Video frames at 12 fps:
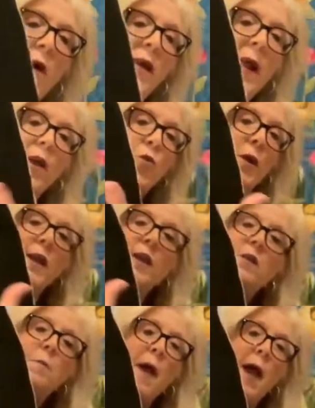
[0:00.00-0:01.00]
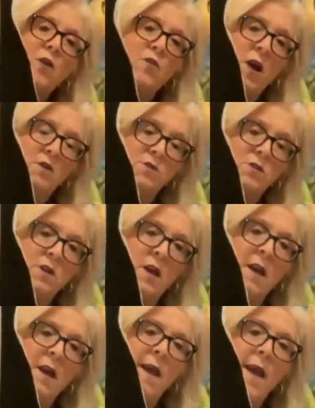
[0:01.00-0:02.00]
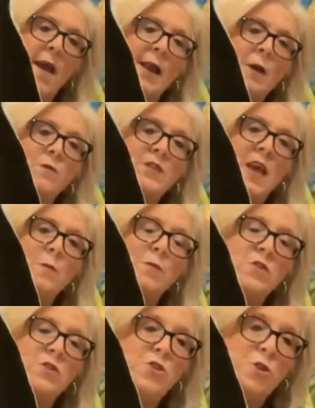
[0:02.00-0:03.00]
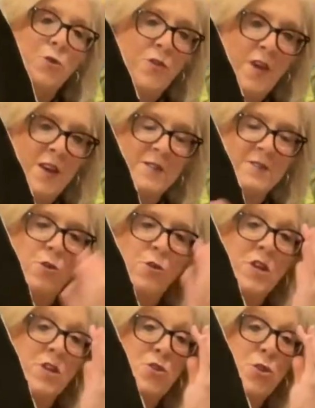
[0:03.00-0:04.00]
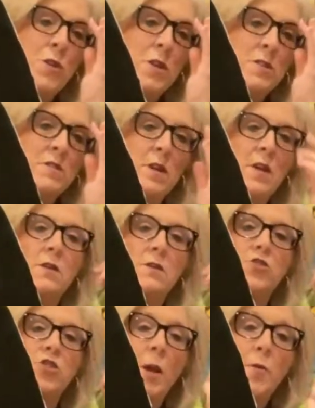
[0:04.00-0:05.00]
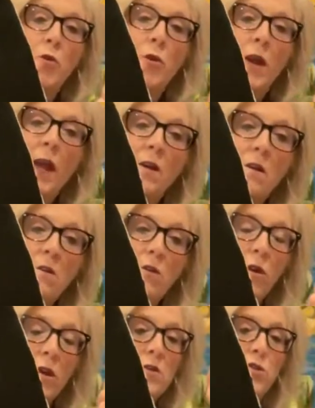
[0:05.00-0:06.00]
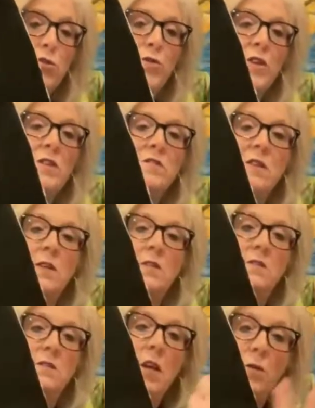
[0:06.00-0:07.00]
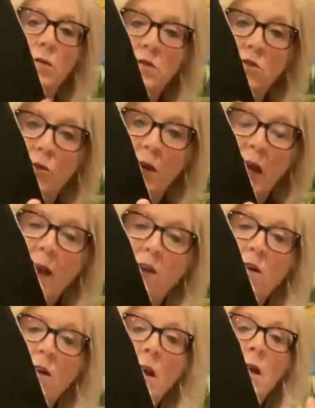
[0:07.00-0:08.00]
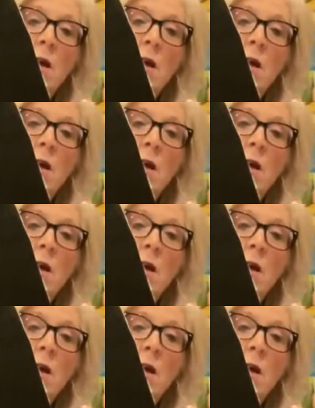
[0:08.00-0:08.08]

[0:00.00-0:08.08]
And I created a background. And I was able to do this. You can do this in Shape Creator. You can do this in Sequence Creator.